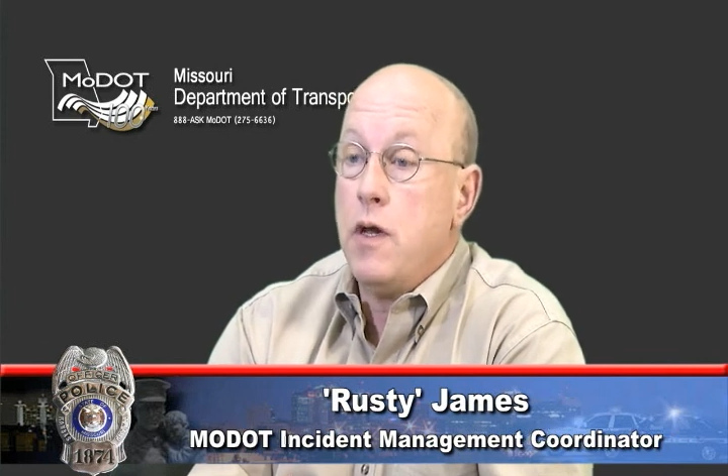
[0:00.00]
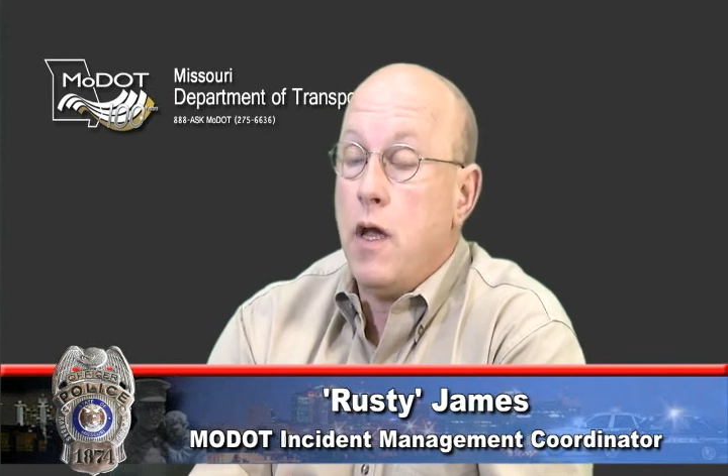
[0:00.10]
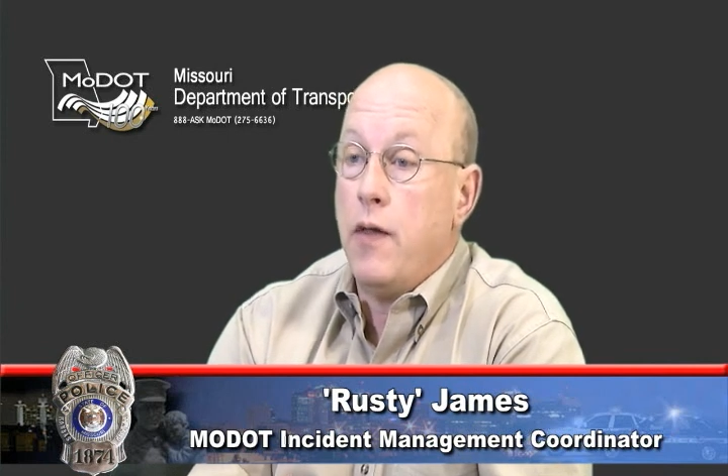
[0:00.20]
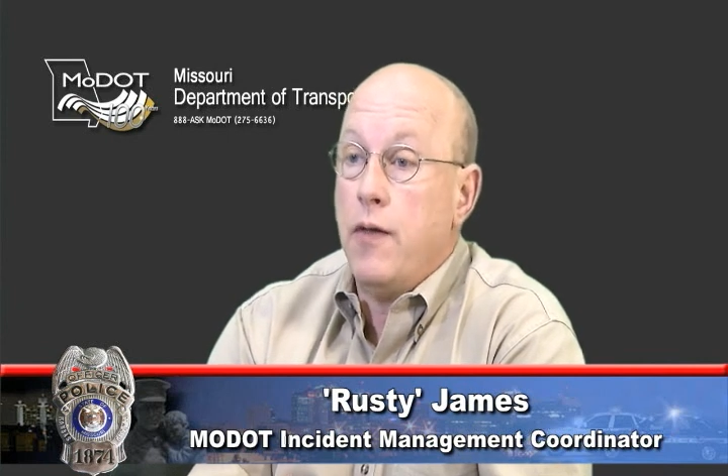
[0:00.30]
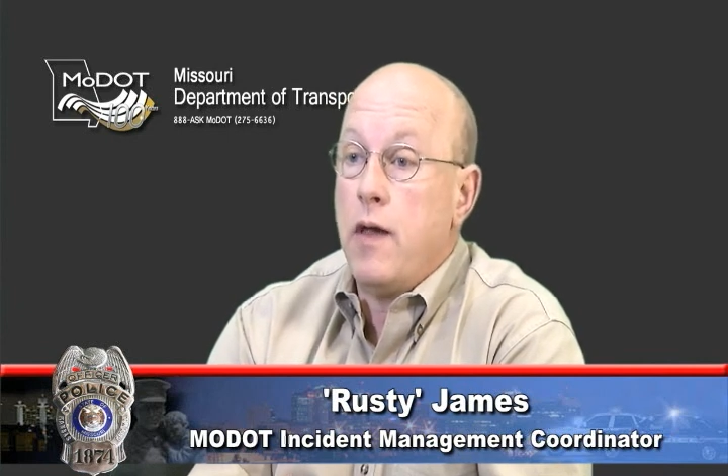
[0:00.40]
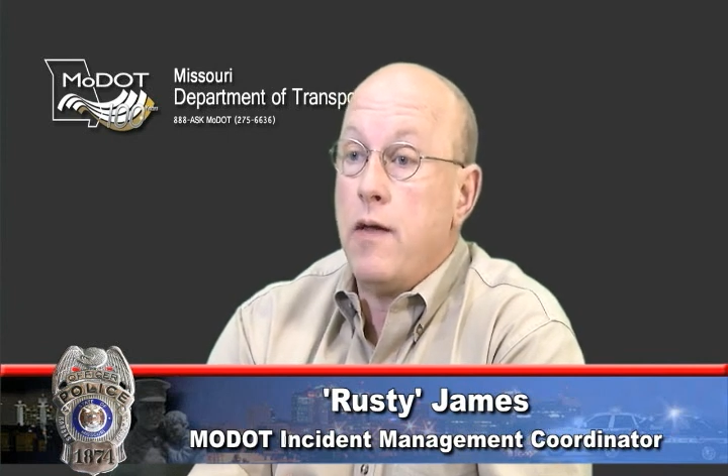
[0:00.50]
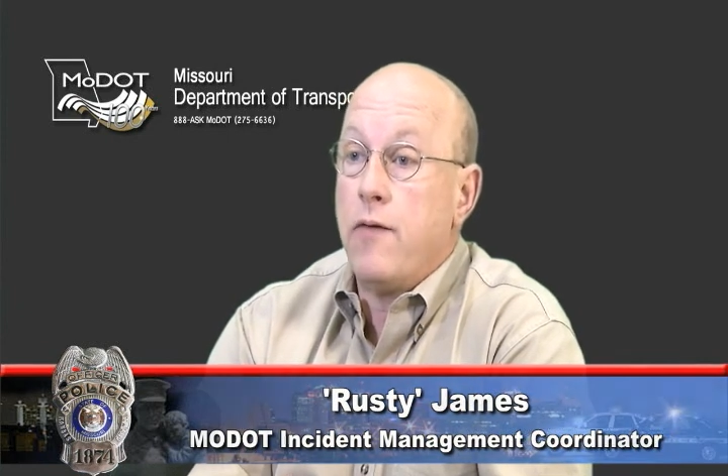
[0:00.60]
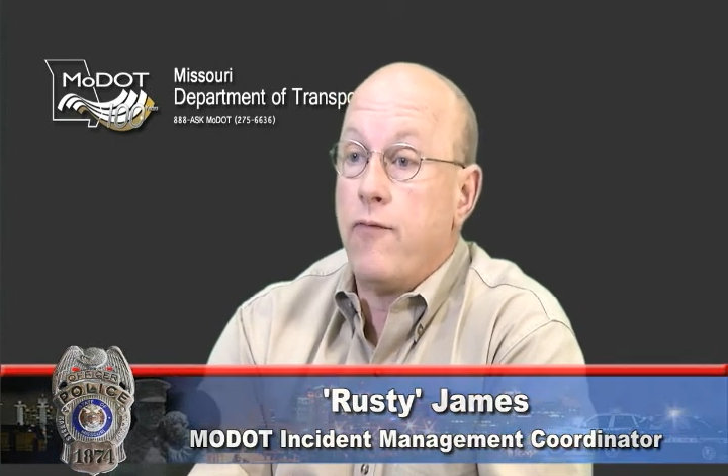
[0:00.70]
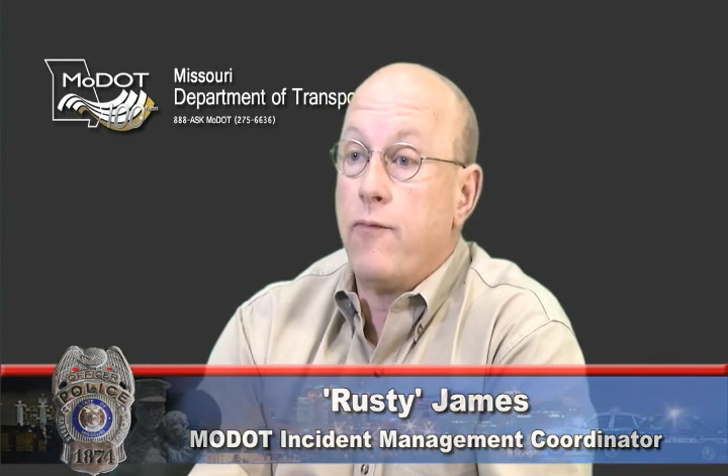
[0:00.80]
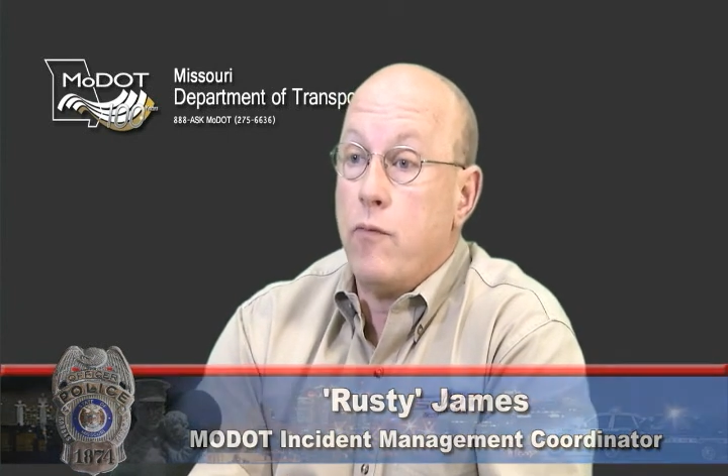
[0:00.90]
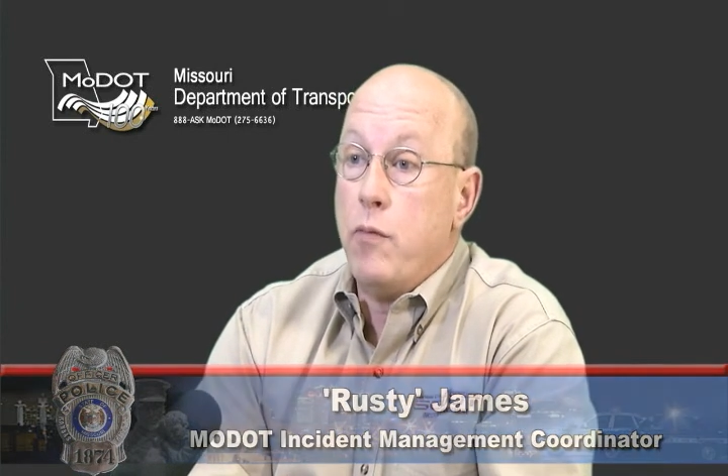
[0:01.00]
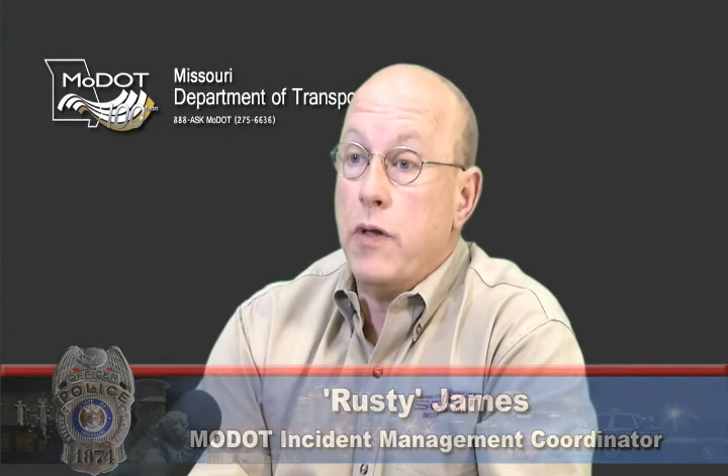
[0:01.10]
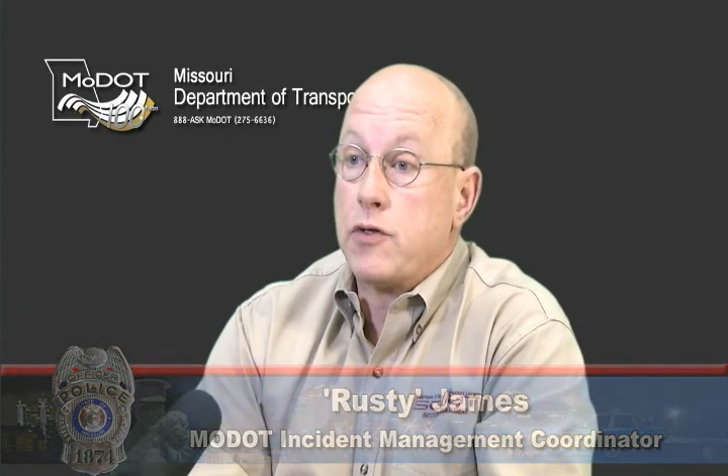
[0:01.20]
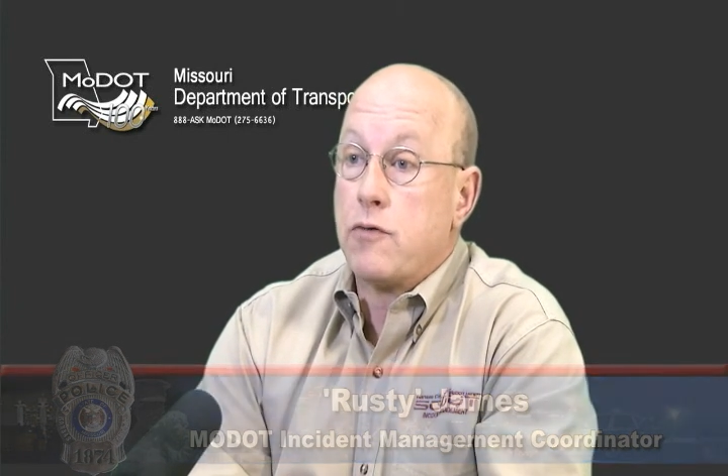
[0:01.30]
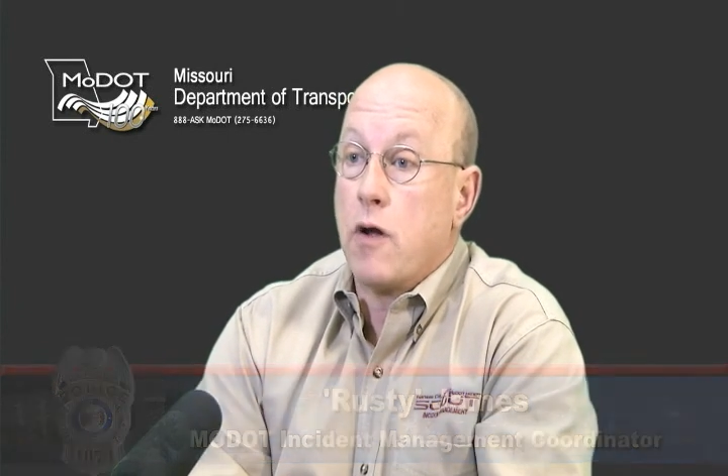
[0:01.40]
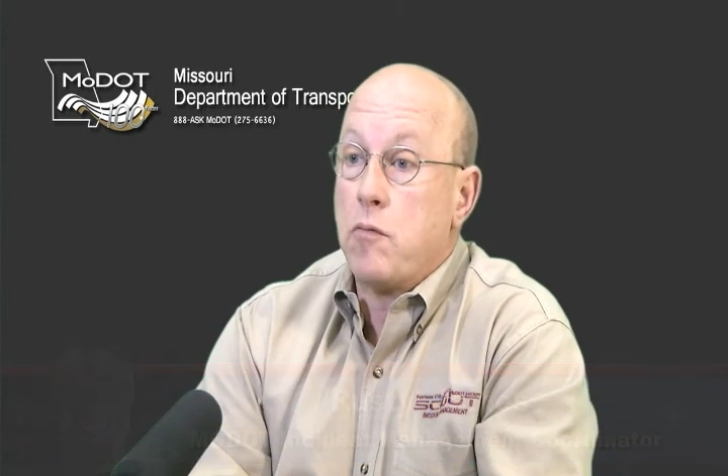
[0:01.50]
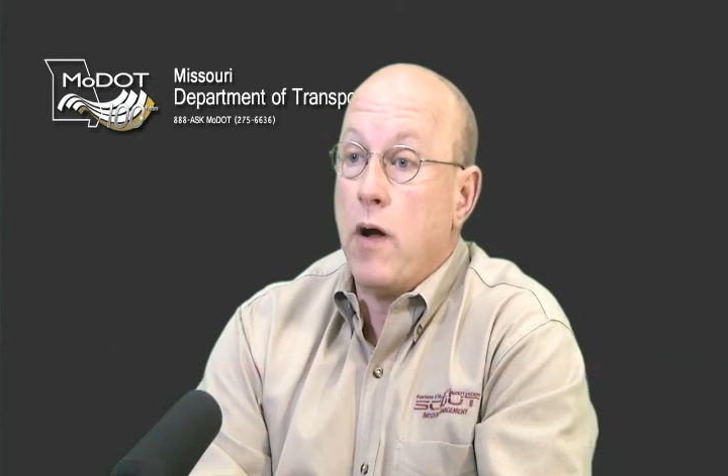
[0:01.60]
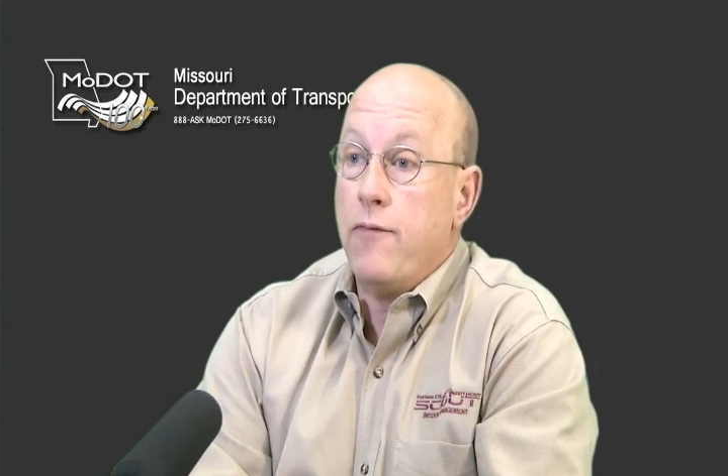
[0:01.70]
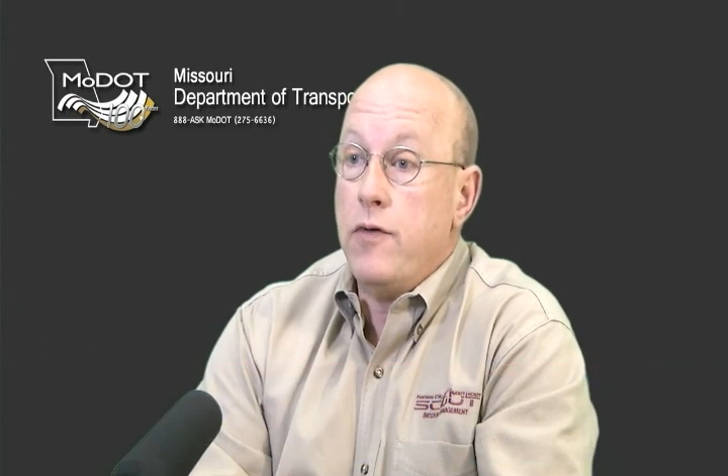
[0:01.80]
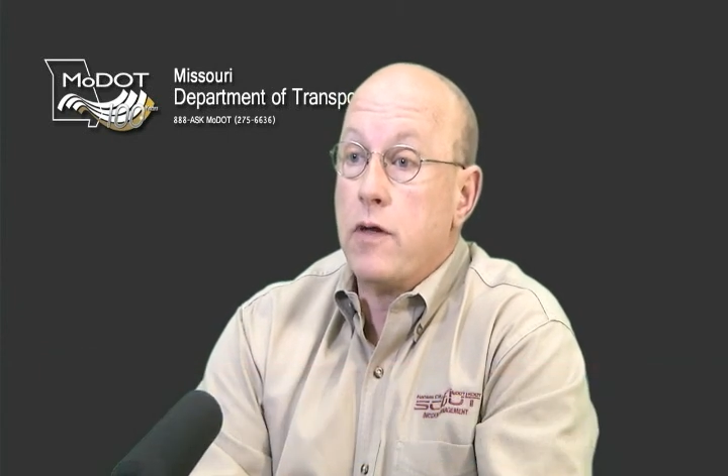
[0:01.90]
and they have been struck
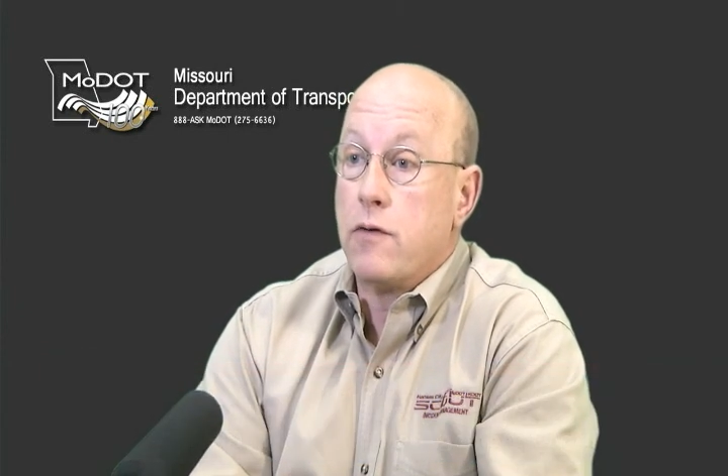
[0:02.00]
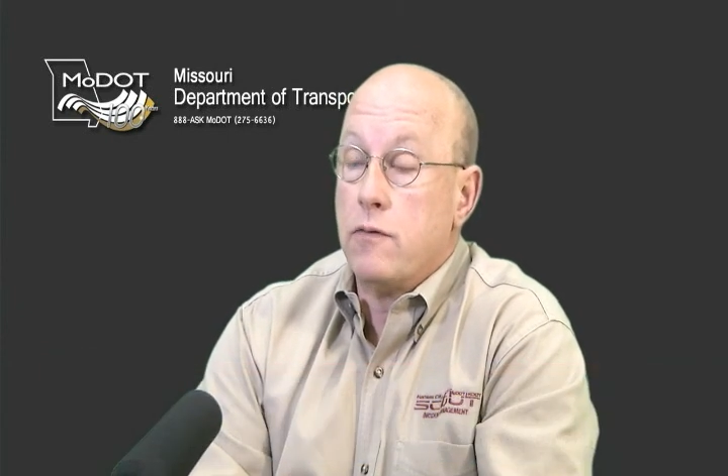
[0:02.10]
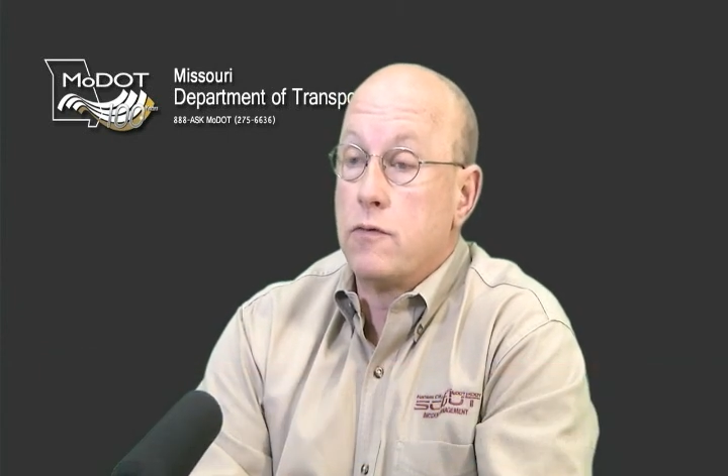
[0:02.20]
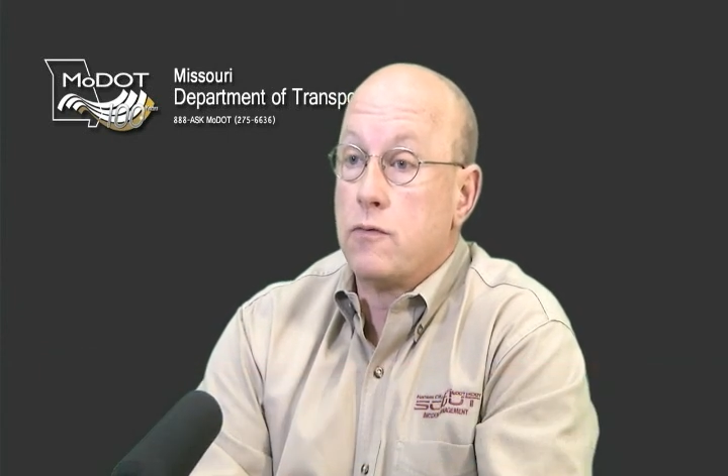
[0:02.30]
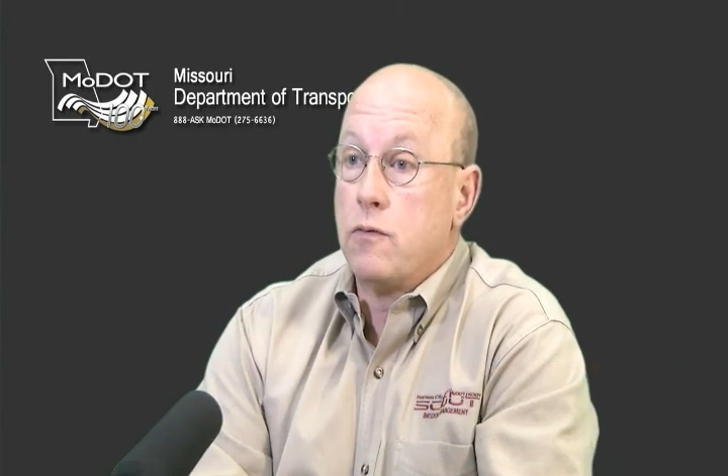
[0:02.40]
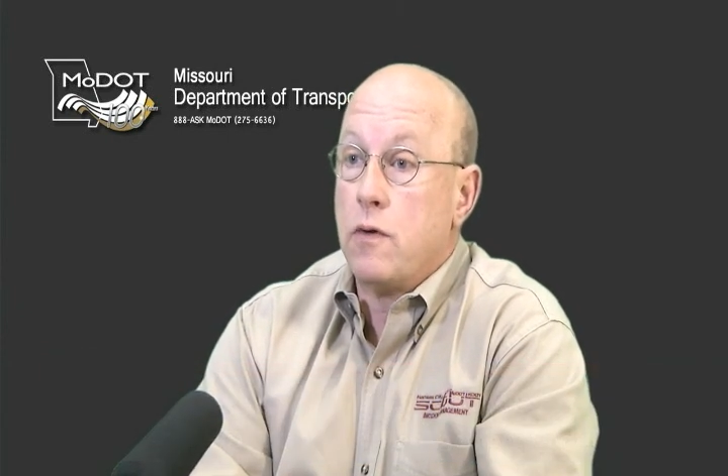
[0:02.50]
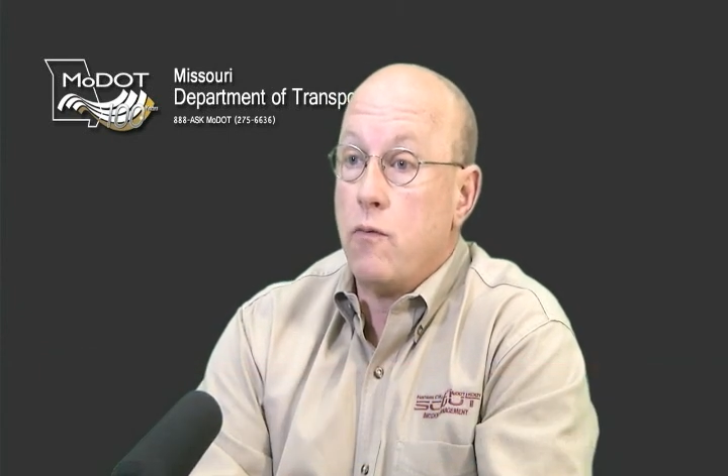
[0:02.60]
by vehicles